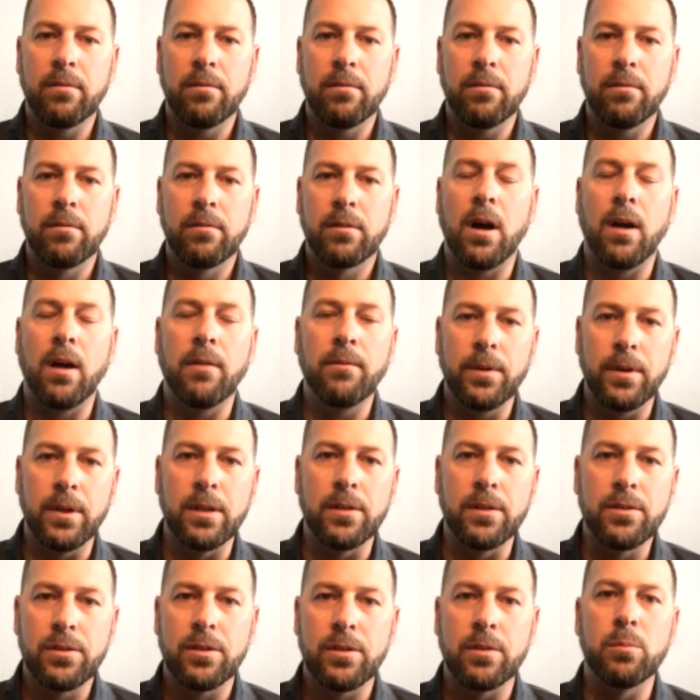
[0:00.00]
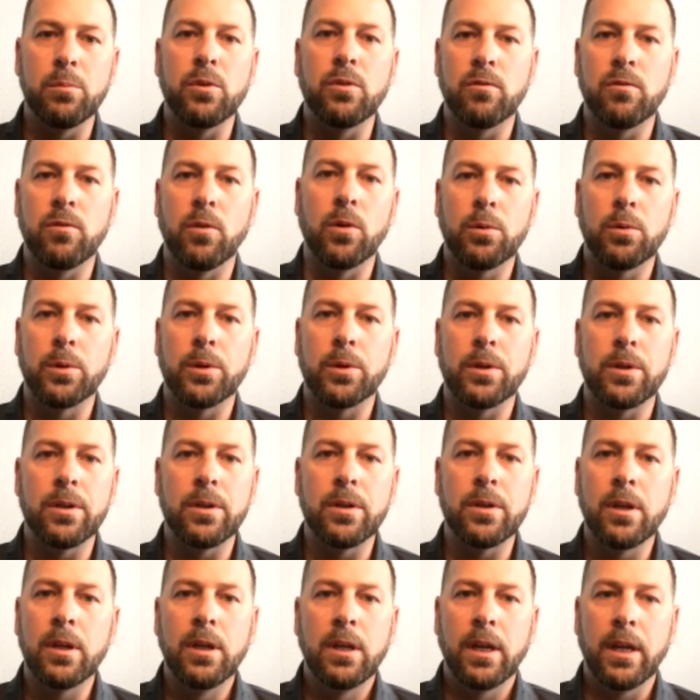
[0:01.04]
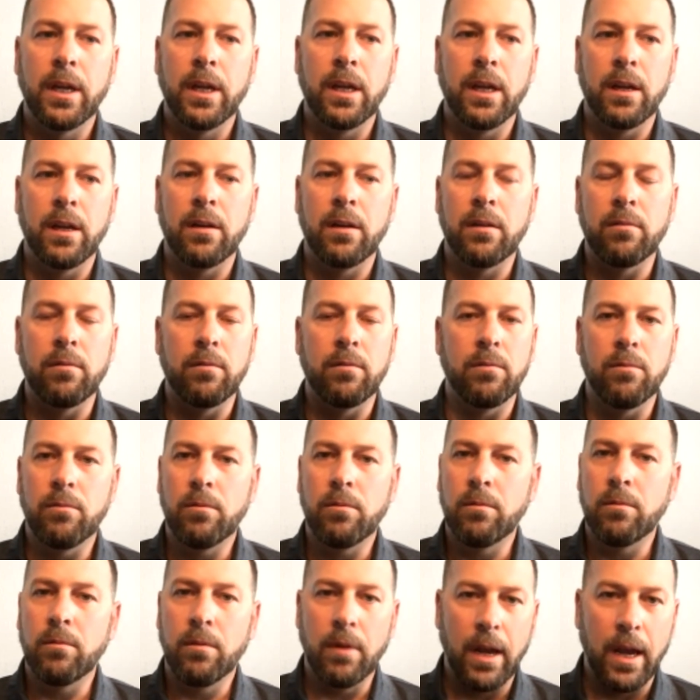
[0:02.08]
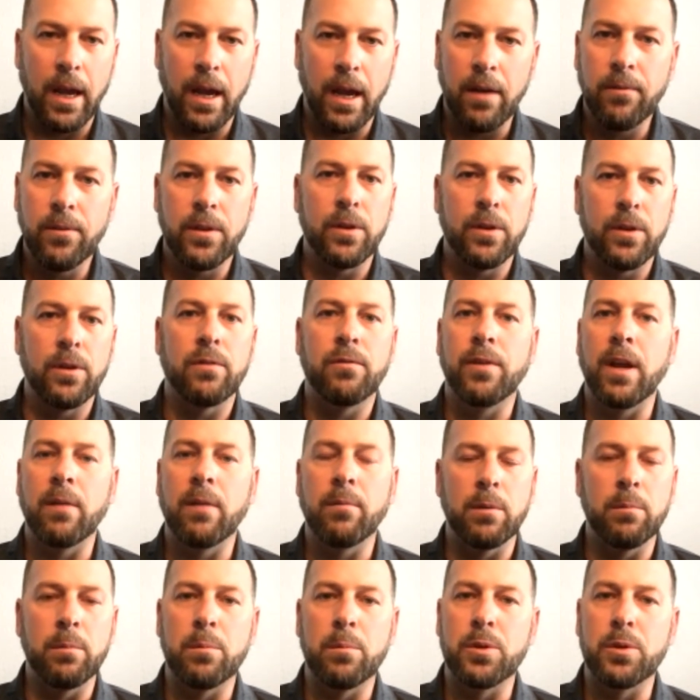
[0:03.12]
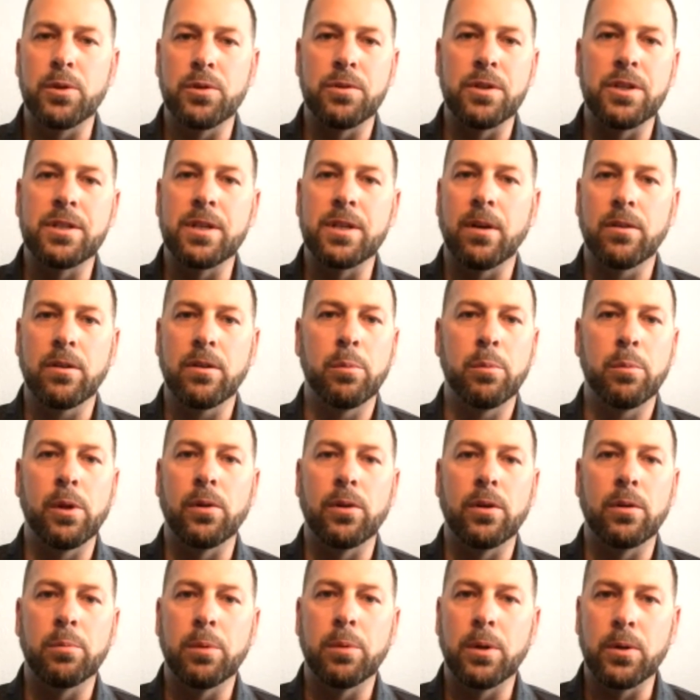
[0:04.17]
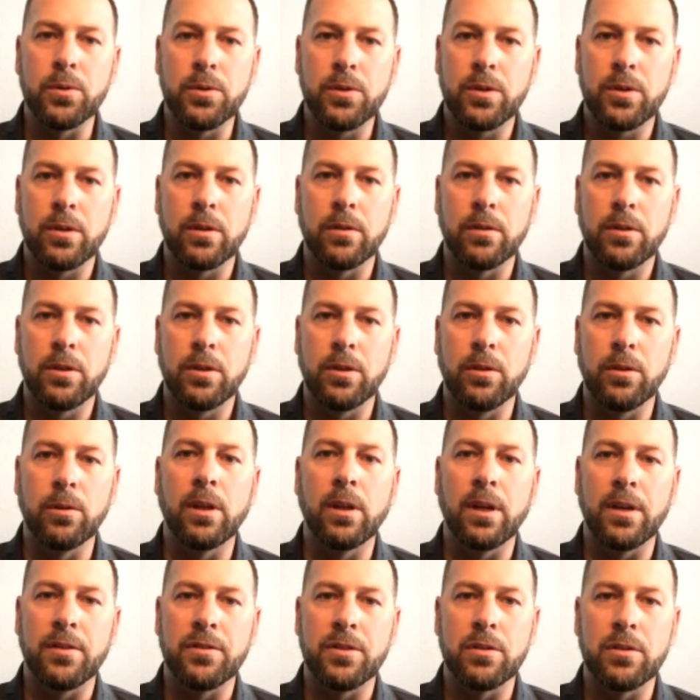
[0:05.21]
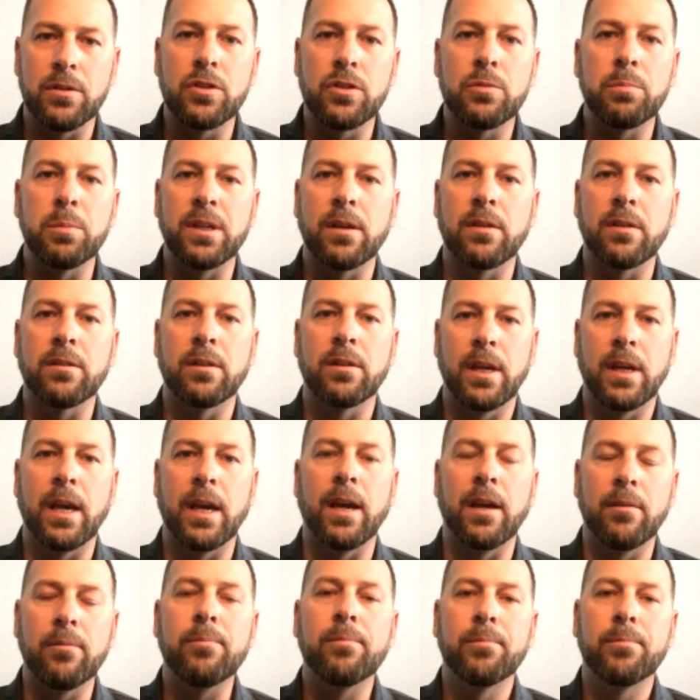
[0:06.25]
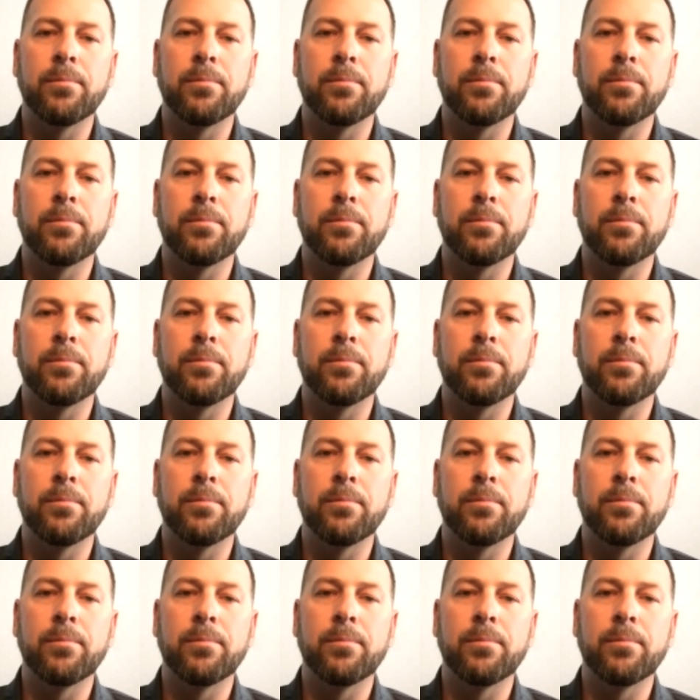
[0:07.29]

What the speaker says: confidence to move forward and have their family members reach out to Pillar to Post to utilize it just because of that.